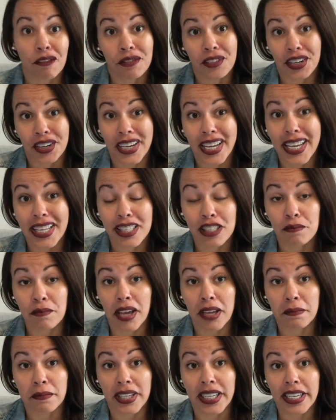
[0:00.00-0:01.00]
their kids
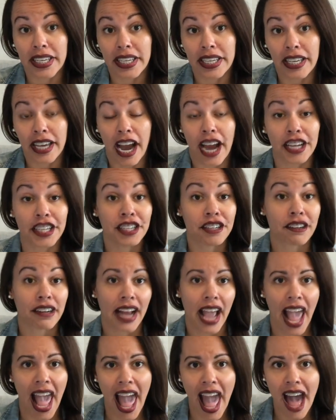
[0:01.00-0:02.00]
may be a year and a
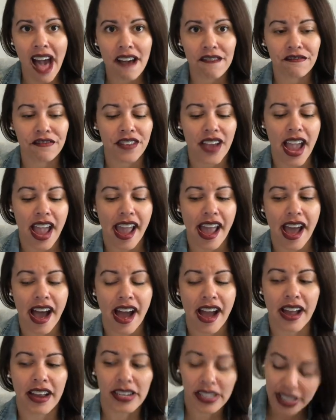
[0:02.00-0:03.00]
half,
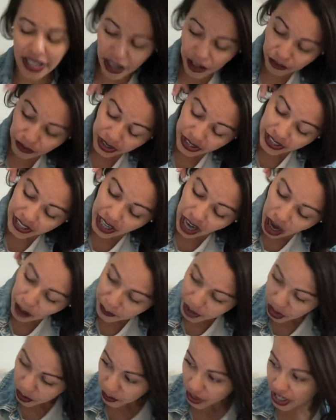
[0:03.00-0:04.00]
and a really
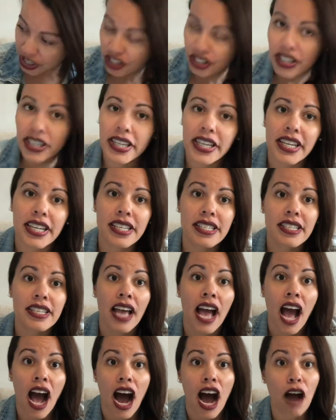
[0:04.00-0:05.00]
common question is,
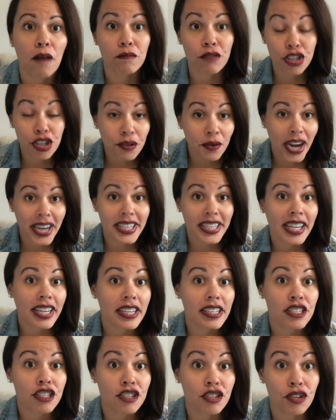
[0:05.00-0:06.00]
do I
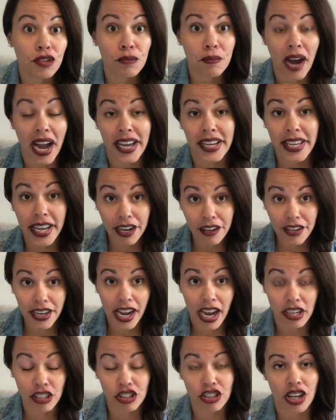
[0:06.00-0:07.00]
need to buy a
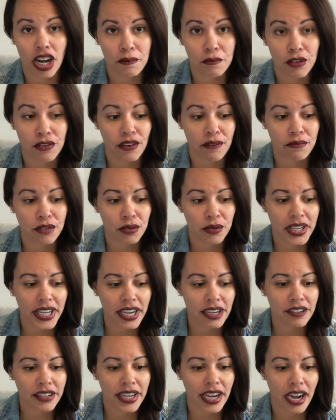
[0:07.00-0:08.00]
Carryon? Should I move up to a
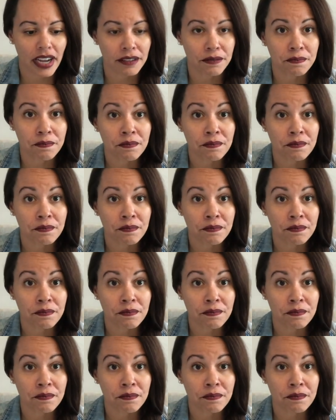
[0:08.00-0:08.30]
Carryon?